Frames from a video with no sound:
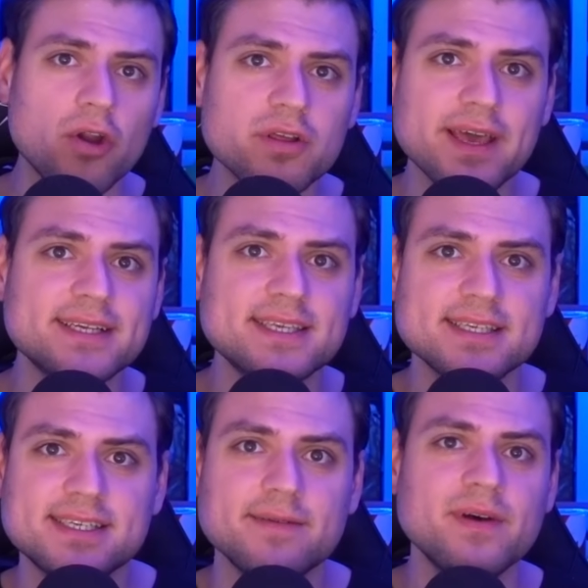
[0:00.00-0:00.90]
Lake
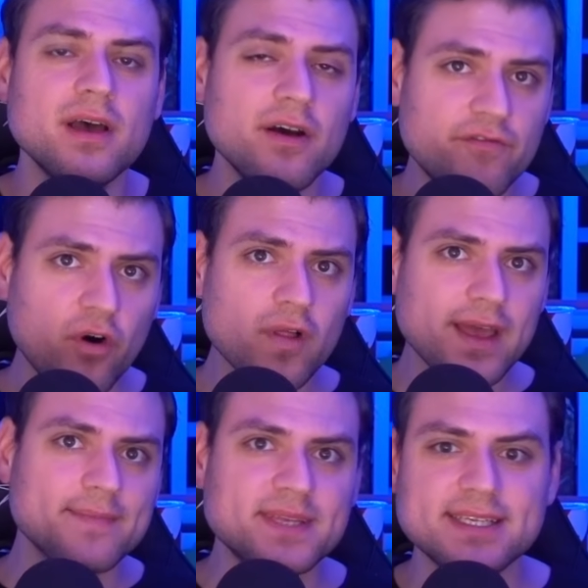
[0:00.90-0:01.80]
system fully
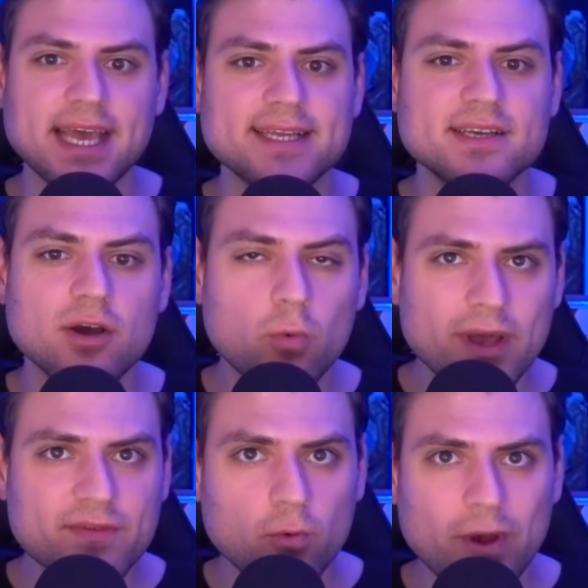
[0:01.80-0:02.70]
up to date
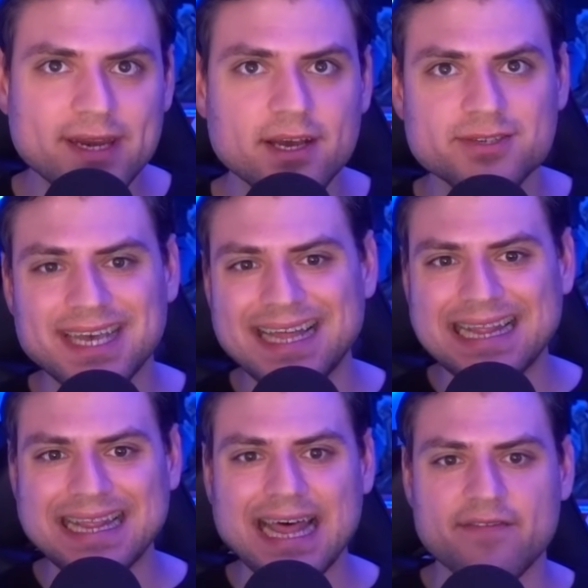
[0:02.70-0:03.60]
with Windows
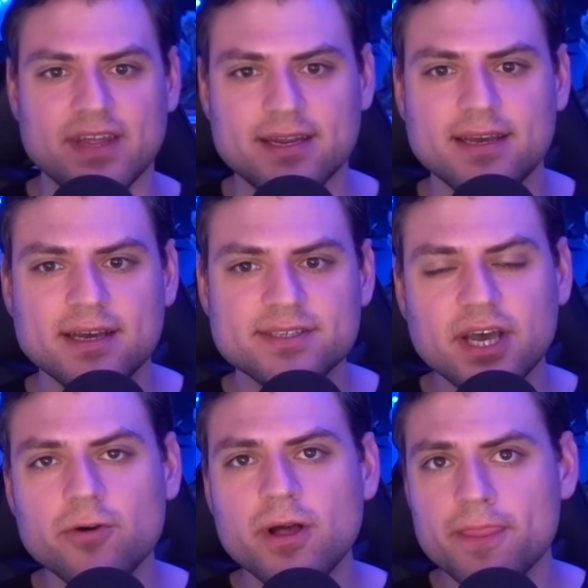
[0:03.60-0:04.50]
11.
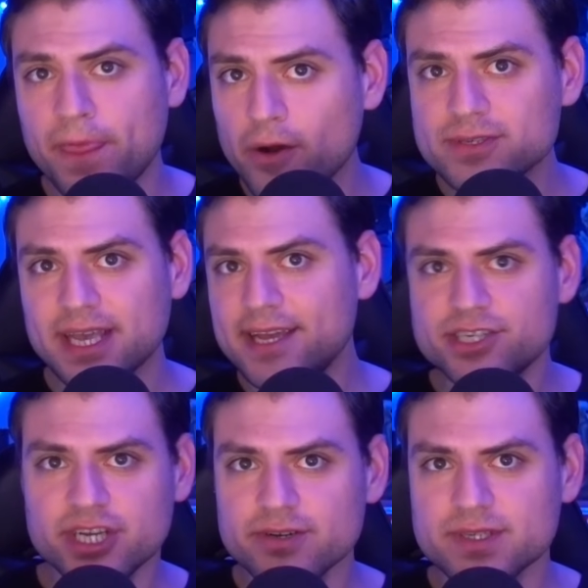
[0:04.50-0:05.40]
So those
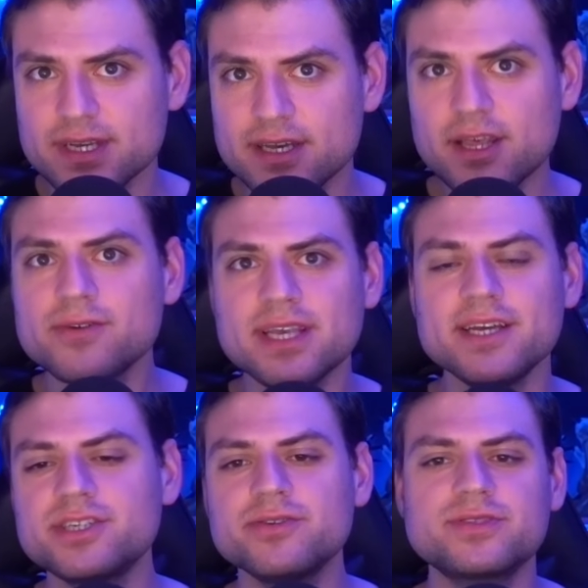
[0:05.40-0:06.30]
issues
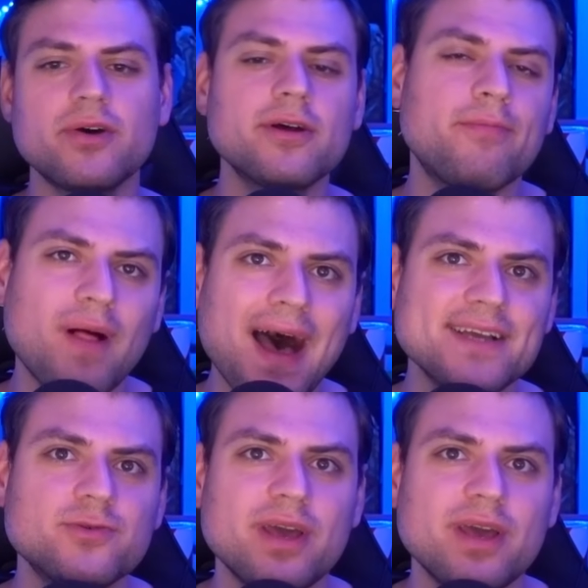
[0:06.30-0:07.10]
don't apply to a